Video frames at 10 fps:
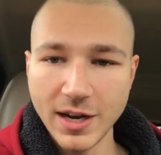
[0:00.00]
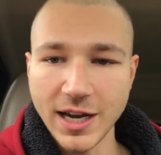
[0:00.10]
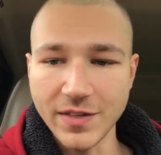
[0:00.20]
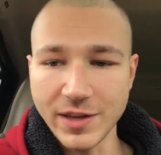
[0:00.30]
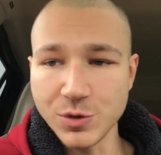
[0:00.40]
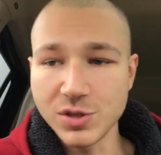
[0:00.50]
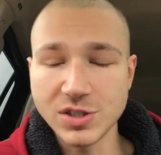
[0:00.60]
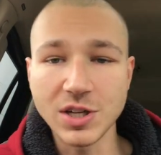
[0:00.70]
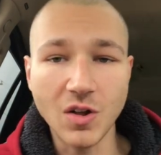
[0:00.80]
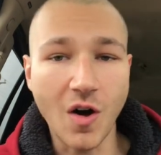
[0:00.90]
and that you
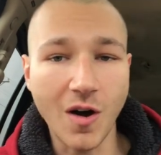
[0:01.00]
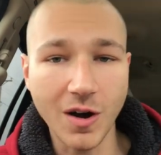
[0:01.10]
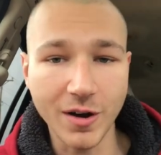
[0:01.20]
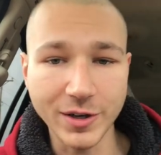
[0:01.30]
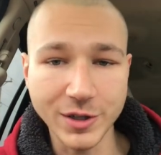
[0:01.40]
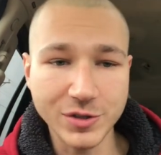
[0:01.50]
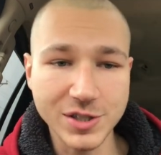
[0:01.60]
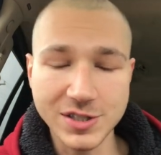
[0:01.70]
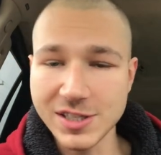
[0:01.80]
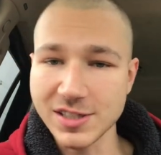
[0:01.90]
still are. You're
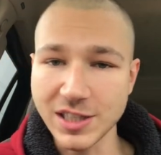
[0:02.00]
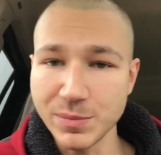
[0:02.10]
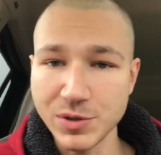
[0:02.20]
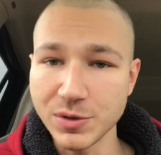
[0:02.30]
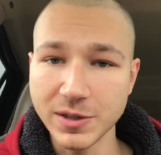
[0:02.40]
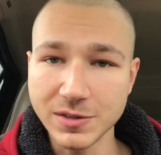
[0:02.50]
just asleep to it.